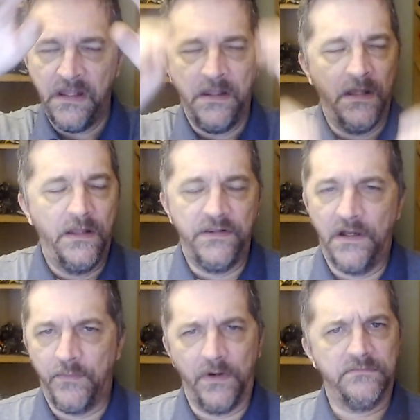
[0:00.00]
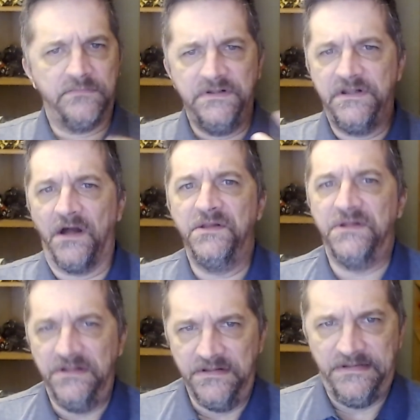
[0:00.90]
There were
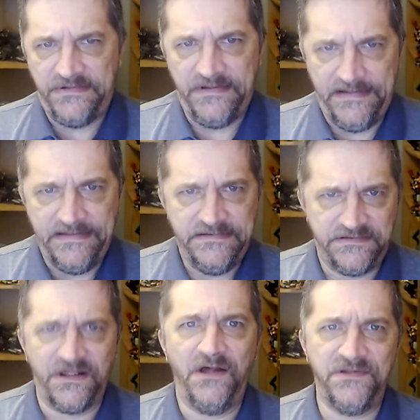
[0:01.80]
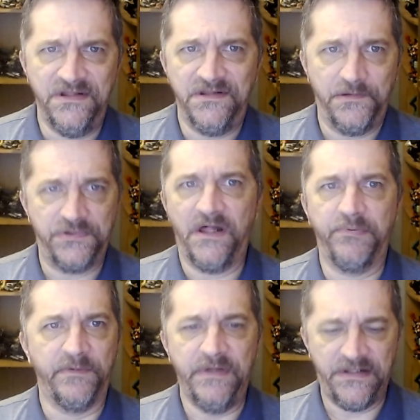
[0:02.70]
dozens and dozens of
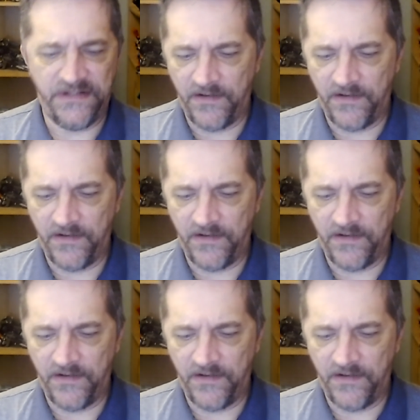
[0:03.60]
supplements that